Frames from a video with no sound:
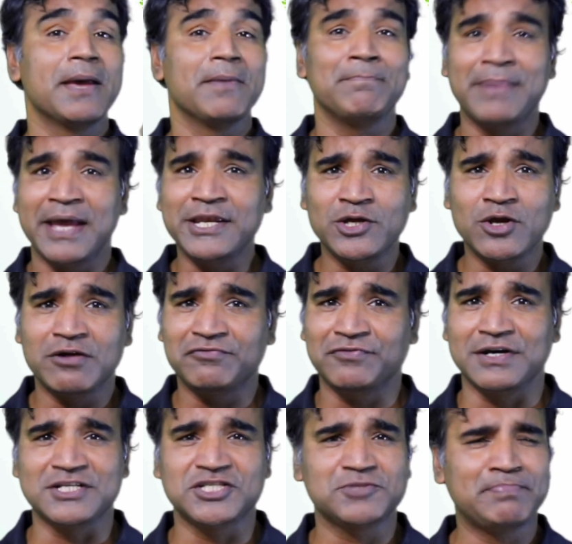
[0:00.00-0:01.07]
Many of
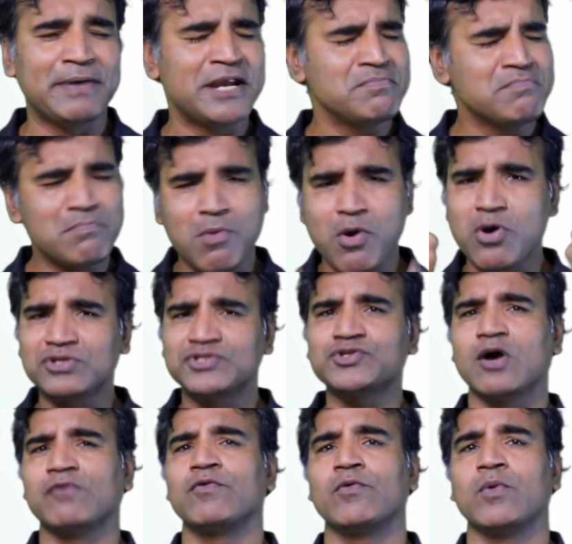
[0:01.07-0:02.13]
us spend most
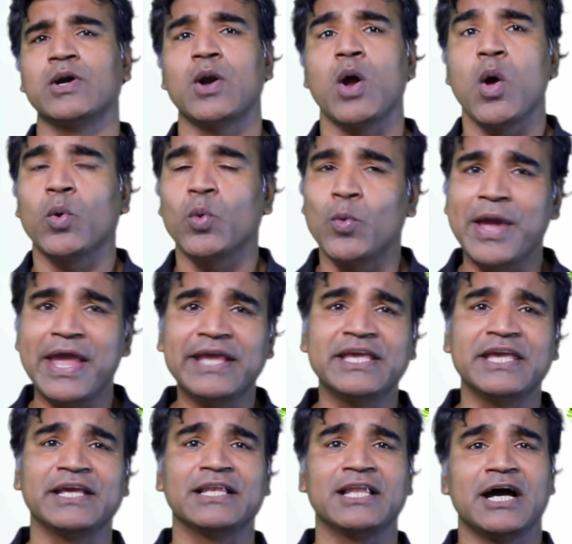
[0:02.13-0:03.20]
of our
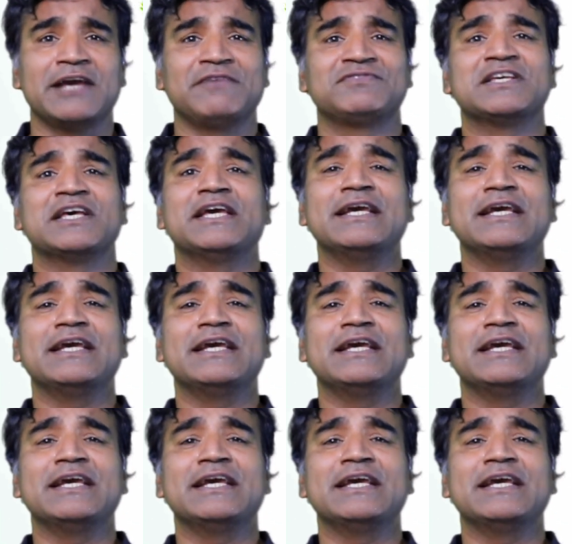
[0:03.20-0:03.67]
waking lives